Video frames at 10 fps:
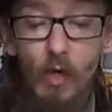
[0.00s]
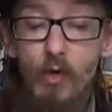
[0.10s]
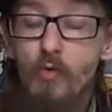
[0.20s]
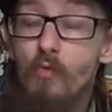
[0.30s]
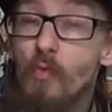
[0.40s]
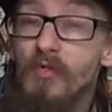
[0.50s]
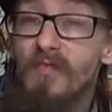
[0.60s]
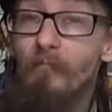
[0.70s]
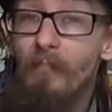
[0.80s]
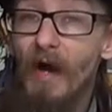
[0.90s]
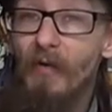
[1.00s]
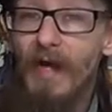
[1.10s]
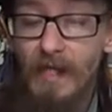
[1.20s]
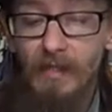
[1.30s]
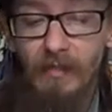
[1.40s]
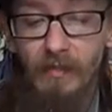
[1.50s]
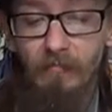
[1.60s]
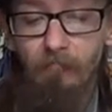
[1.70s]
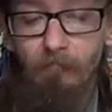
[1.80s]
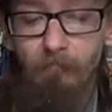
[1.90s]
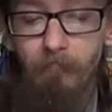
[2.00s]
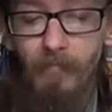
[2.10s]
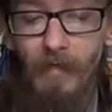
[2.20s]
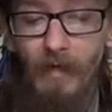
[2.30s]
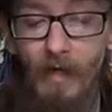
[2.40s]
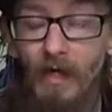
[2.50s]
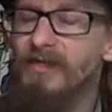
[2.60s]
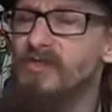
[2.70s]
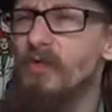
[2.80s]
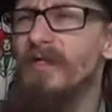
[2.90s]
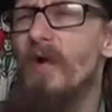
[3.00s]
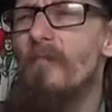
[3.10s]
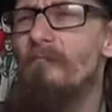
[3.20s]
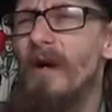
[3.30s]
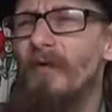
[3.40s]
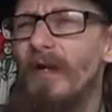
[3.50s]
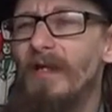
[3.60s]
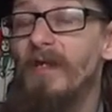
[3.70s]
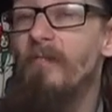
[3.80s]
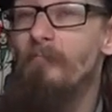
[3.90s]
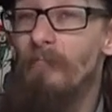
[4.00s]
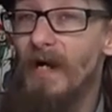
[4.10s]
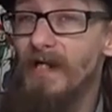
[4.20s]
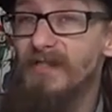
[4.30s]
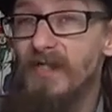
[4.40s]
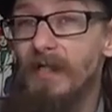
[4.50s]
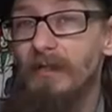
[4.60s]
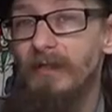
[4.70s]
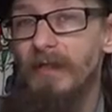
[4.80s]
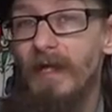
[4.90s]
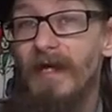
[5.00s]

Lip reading: who was Barry Allen. Sorry, not Barry Allen, Bart Allen.